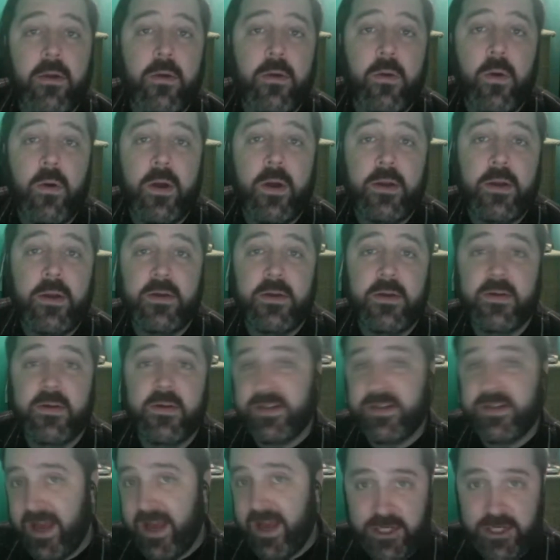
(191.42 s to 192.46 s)
going to
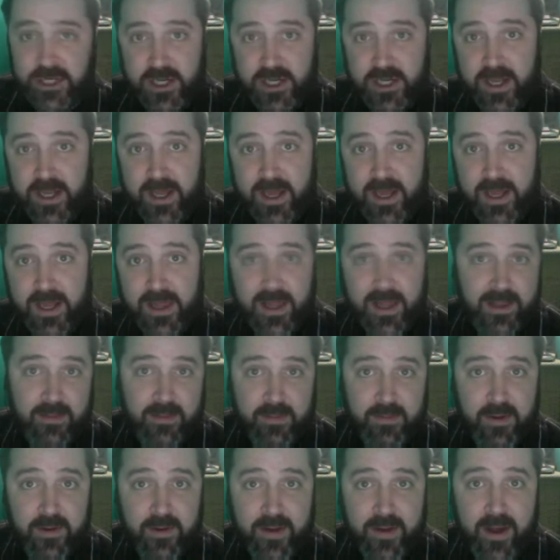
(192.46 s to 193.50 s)
intentionally let them
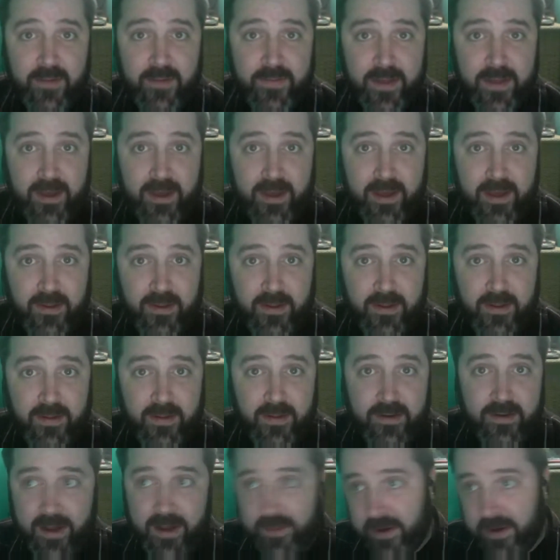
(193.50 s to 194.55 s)
go down the hill
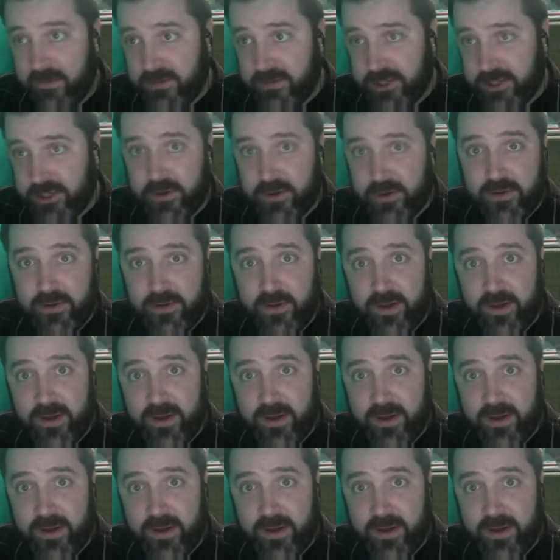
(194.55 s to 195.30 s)
now that I've showed you,